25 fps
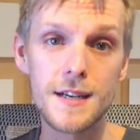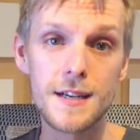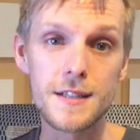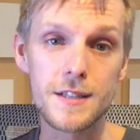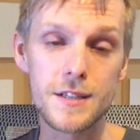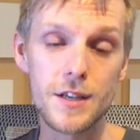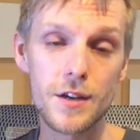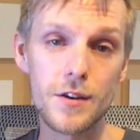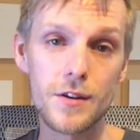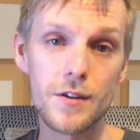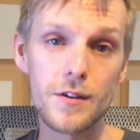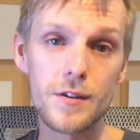
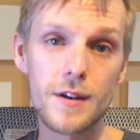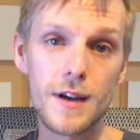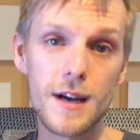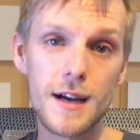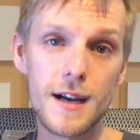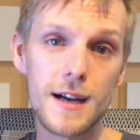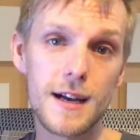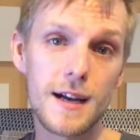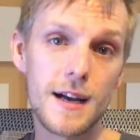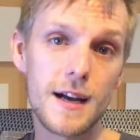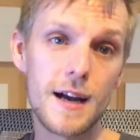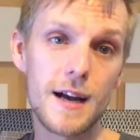
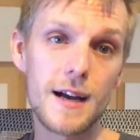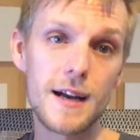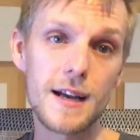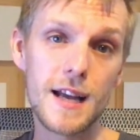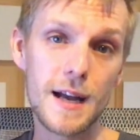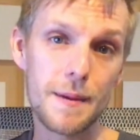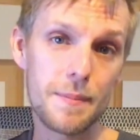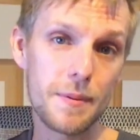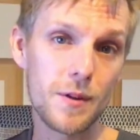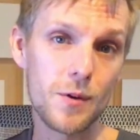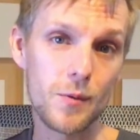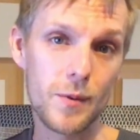So a
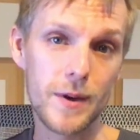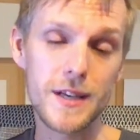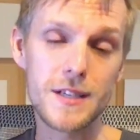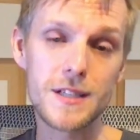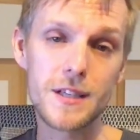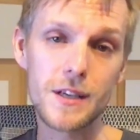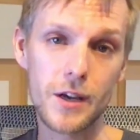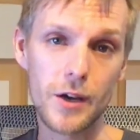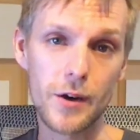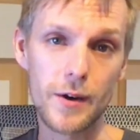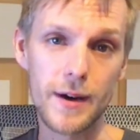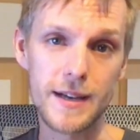couple of
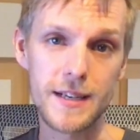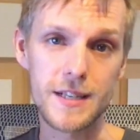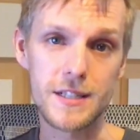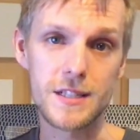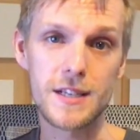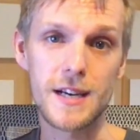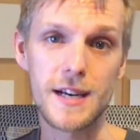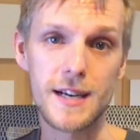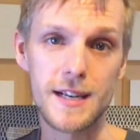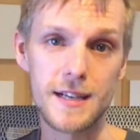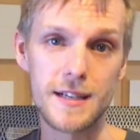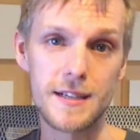weeks ago I
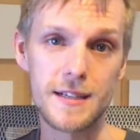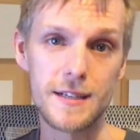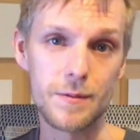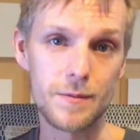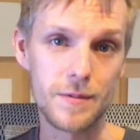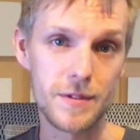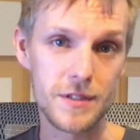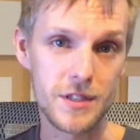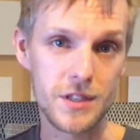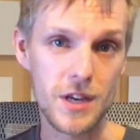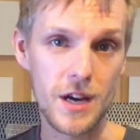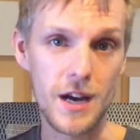decided
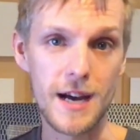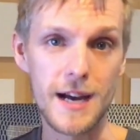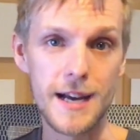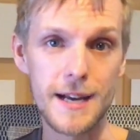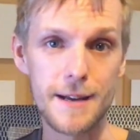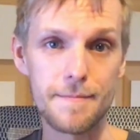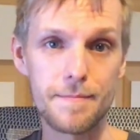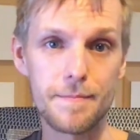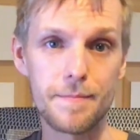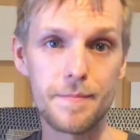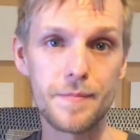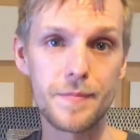it was
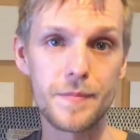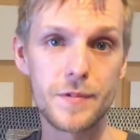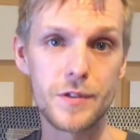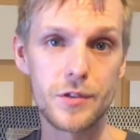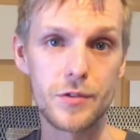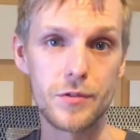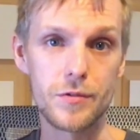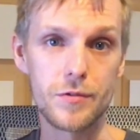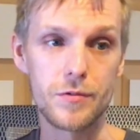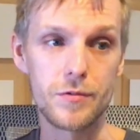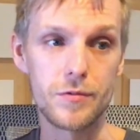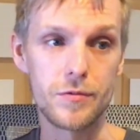time
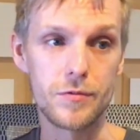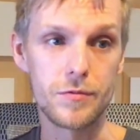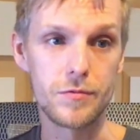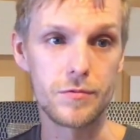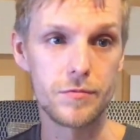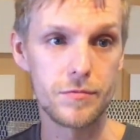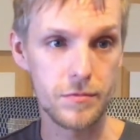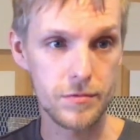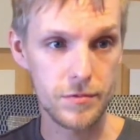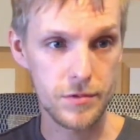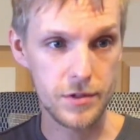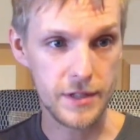to
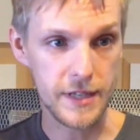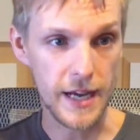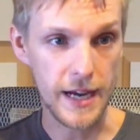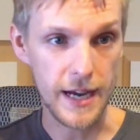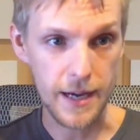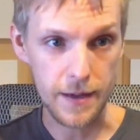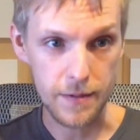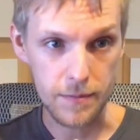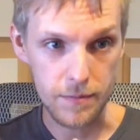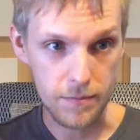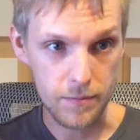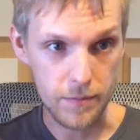
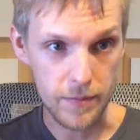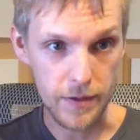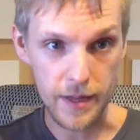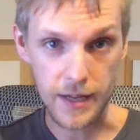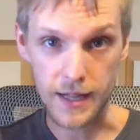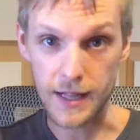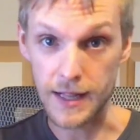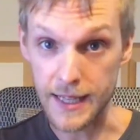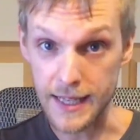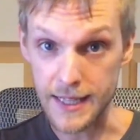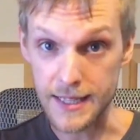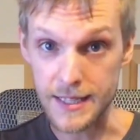start with a
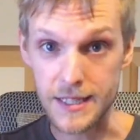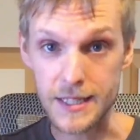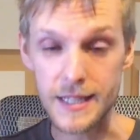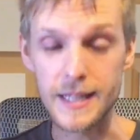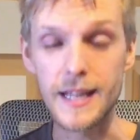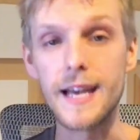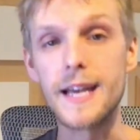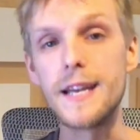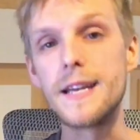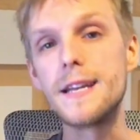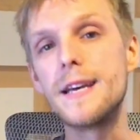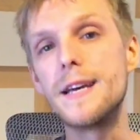clean
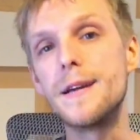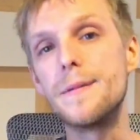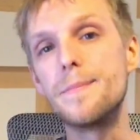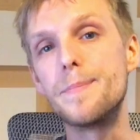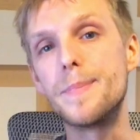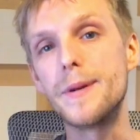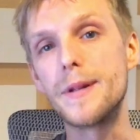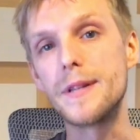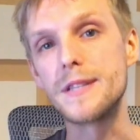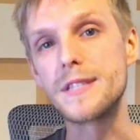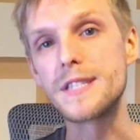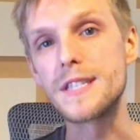slate
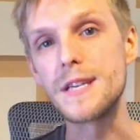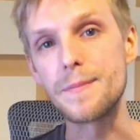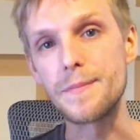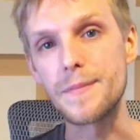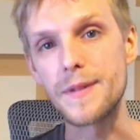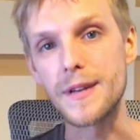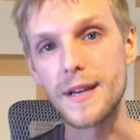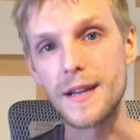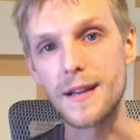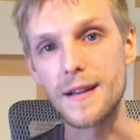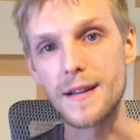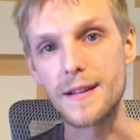and build
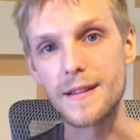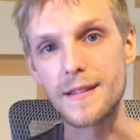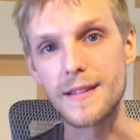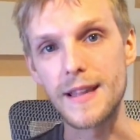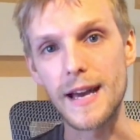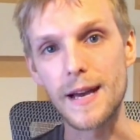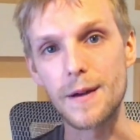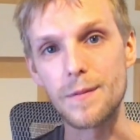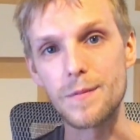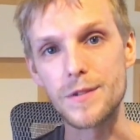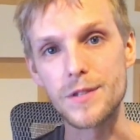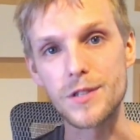something
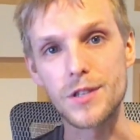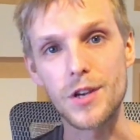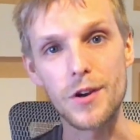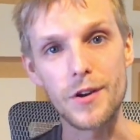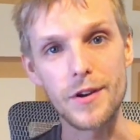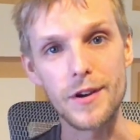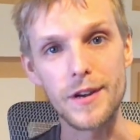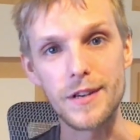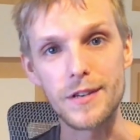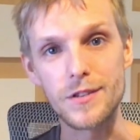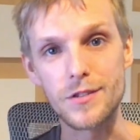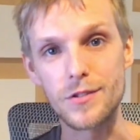that was
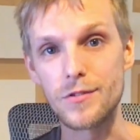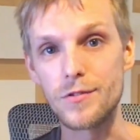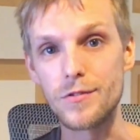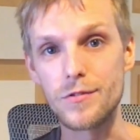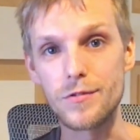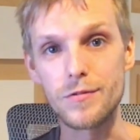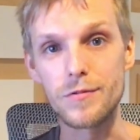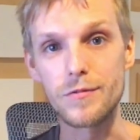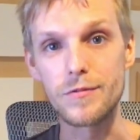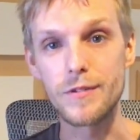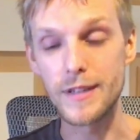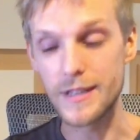going
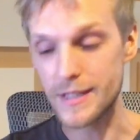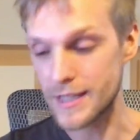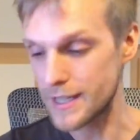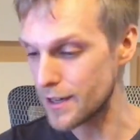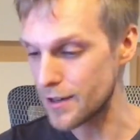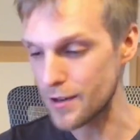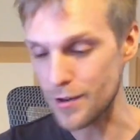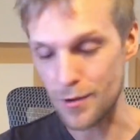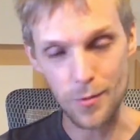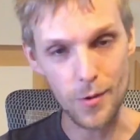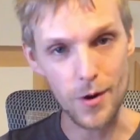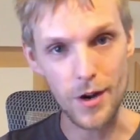to
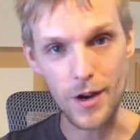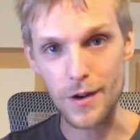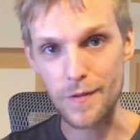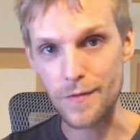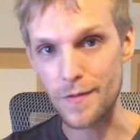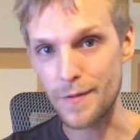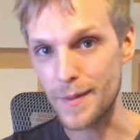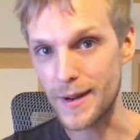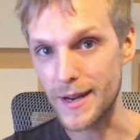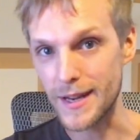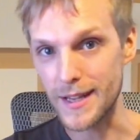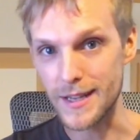continue to work
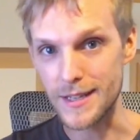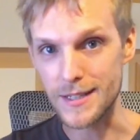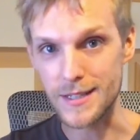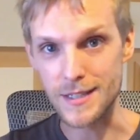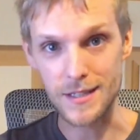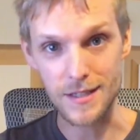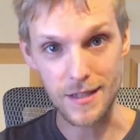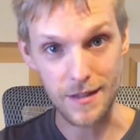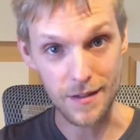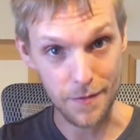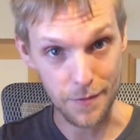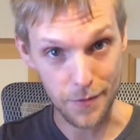for many years
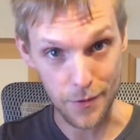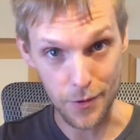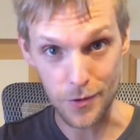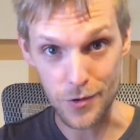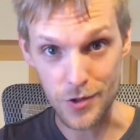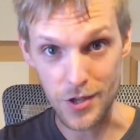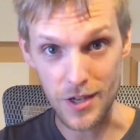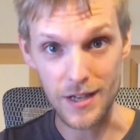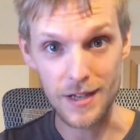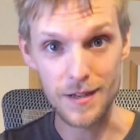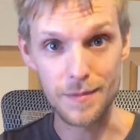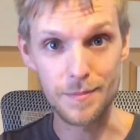into the
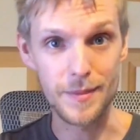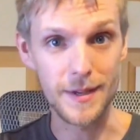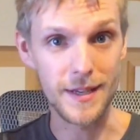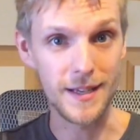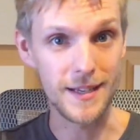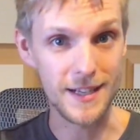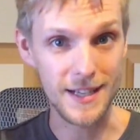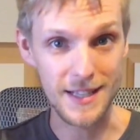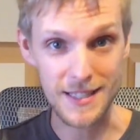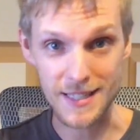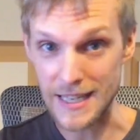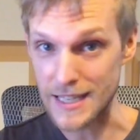future, be
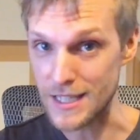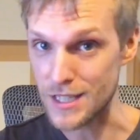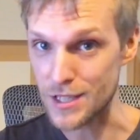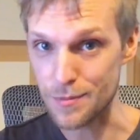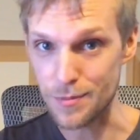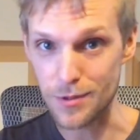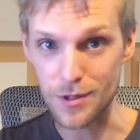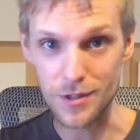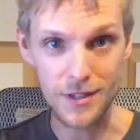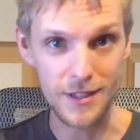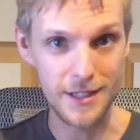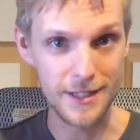
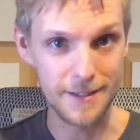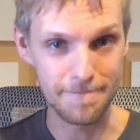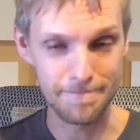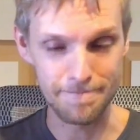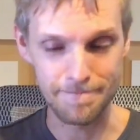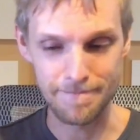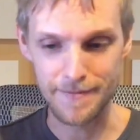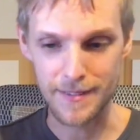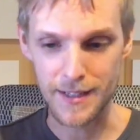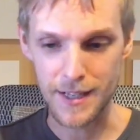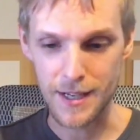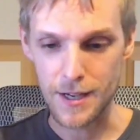extensible and
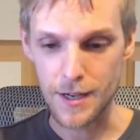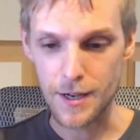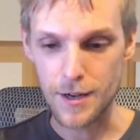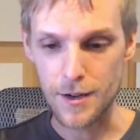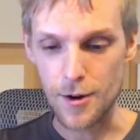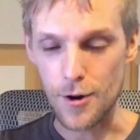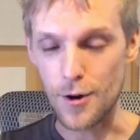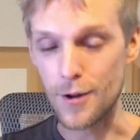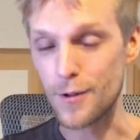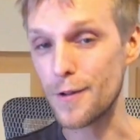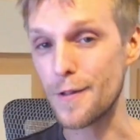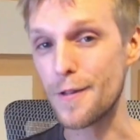
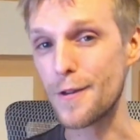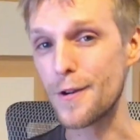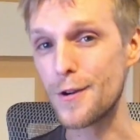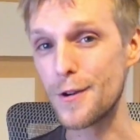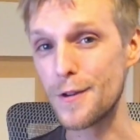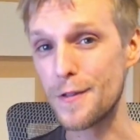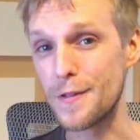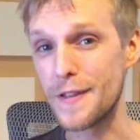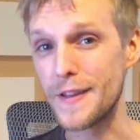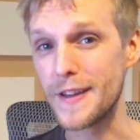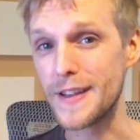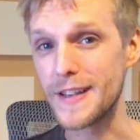all of the
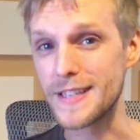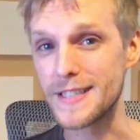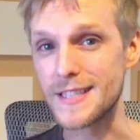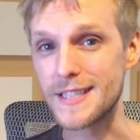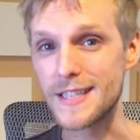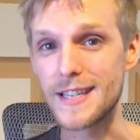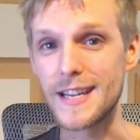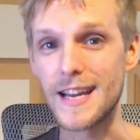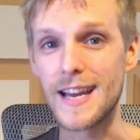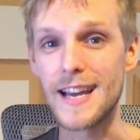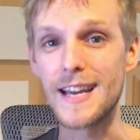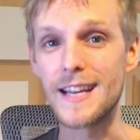good things
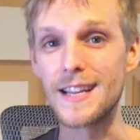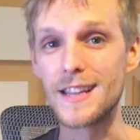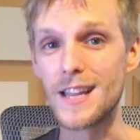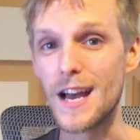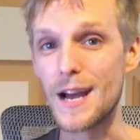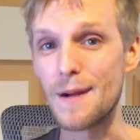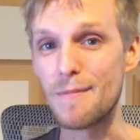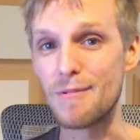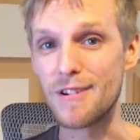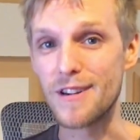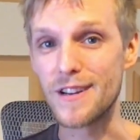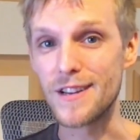that a
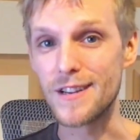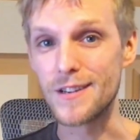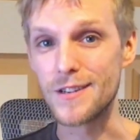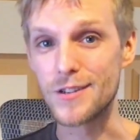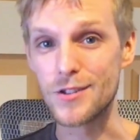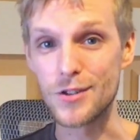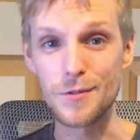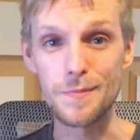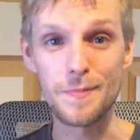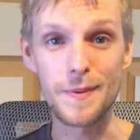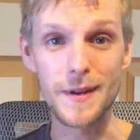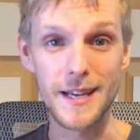library
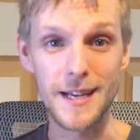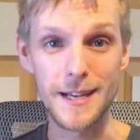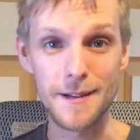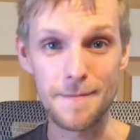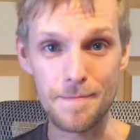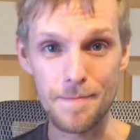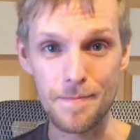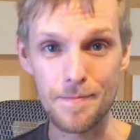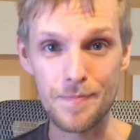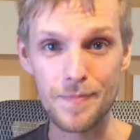should be.